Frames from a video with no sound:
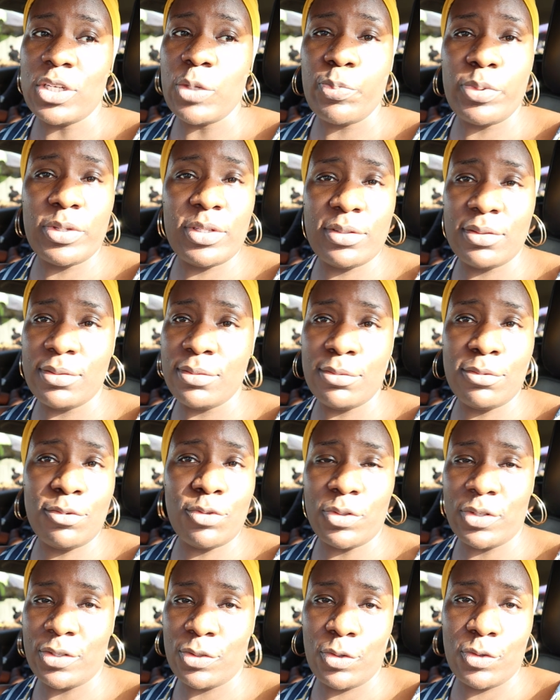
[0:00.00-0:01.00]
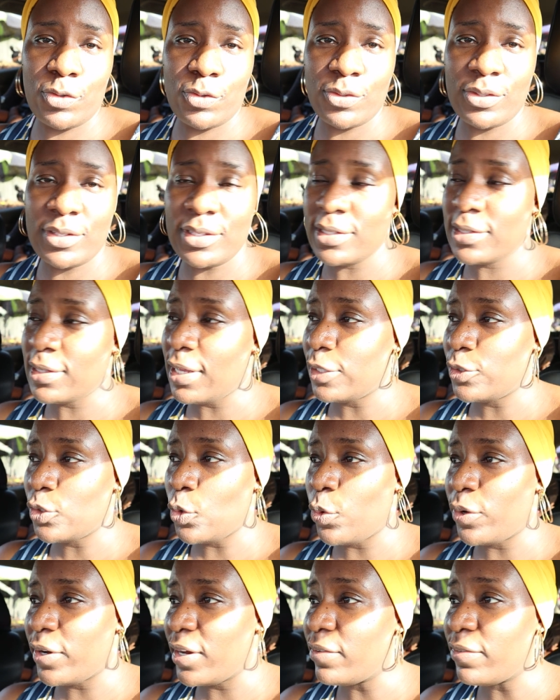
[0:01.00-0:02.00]
keeping social distance
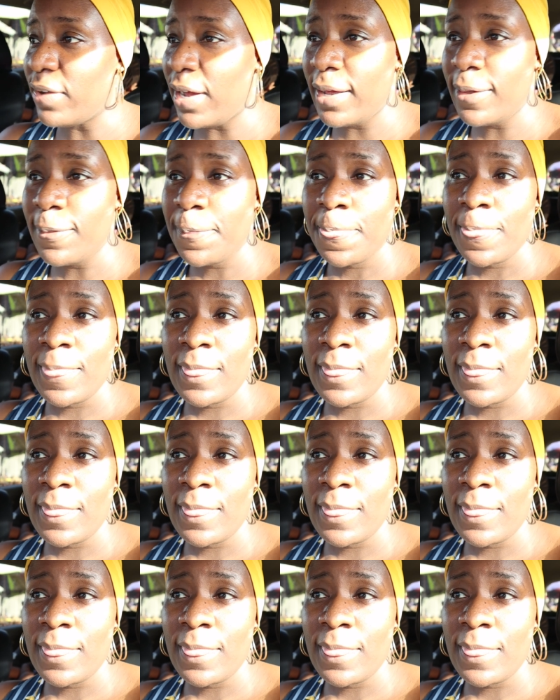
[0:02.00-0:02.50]
or whatever.